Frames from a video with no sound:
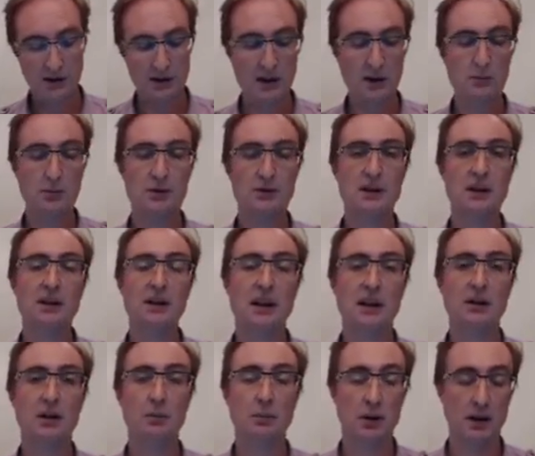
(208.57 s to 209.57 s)
It will send
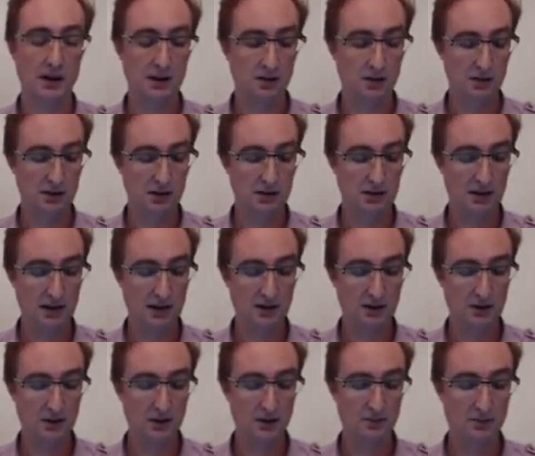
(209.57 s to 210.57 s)
that reply using send
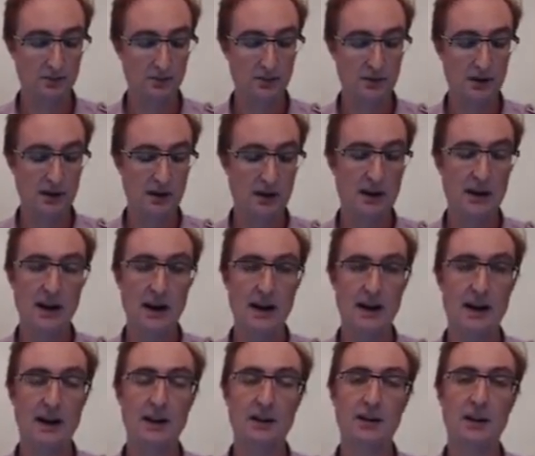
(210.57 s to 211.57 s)
to.
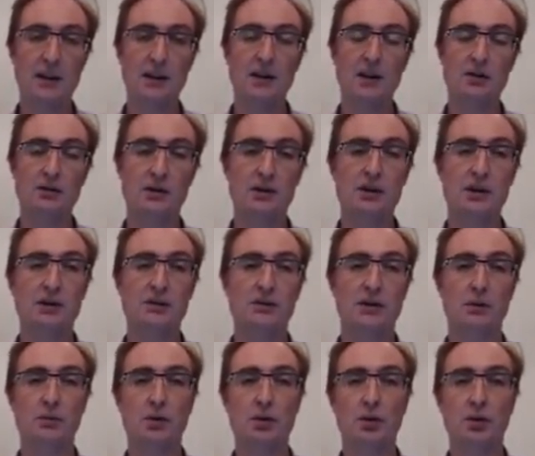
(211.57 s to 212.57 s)
And then the receive
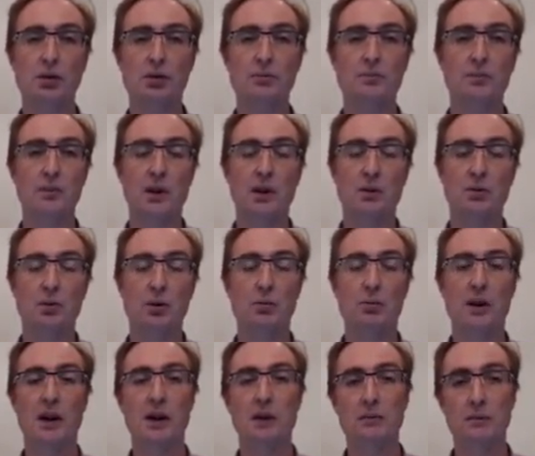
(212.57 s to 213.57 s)
from call will
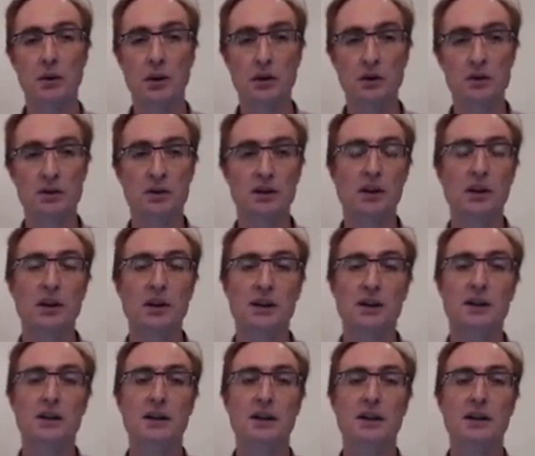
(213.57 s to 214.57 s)
be unblocked.
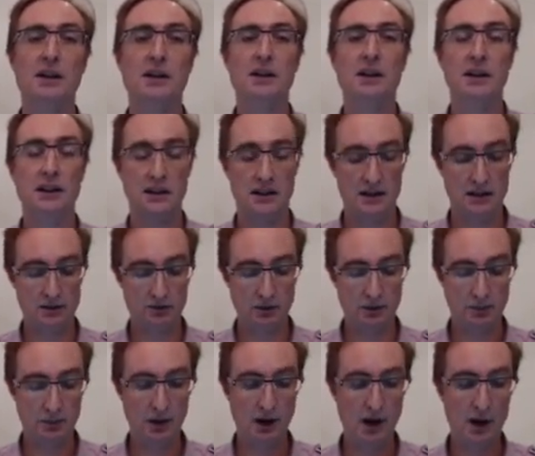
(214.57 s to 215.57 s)
The
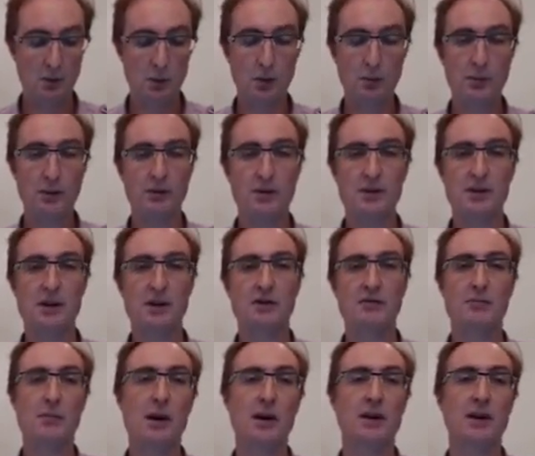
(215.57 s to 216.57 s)
reply will be
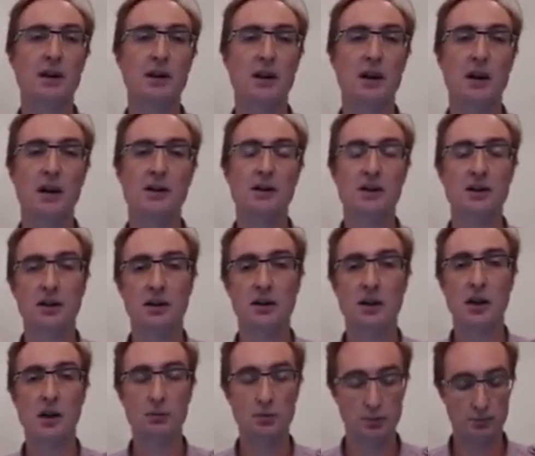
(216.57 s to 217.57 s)
received by the client and the
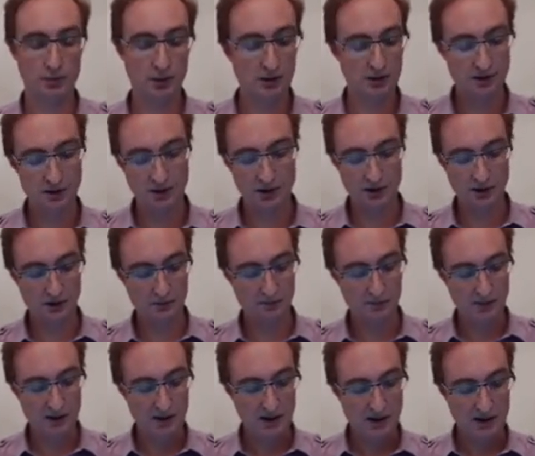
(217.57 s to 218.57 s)
client will process it.
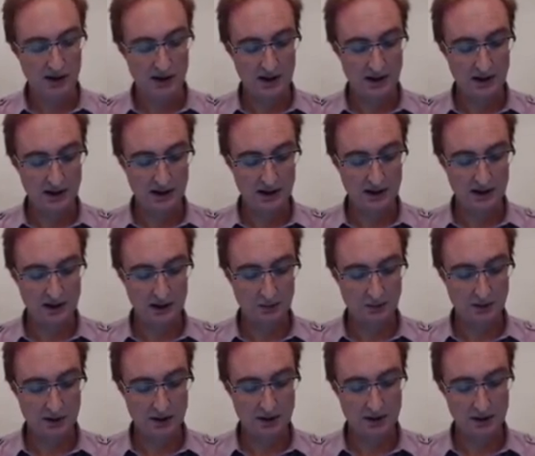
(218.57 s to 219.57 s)
And then at
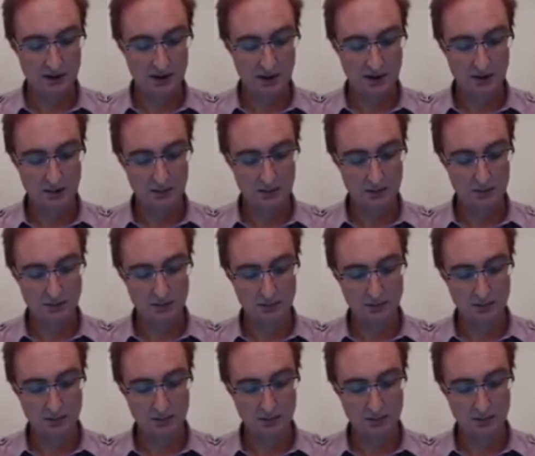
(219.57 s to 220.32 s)
some later time,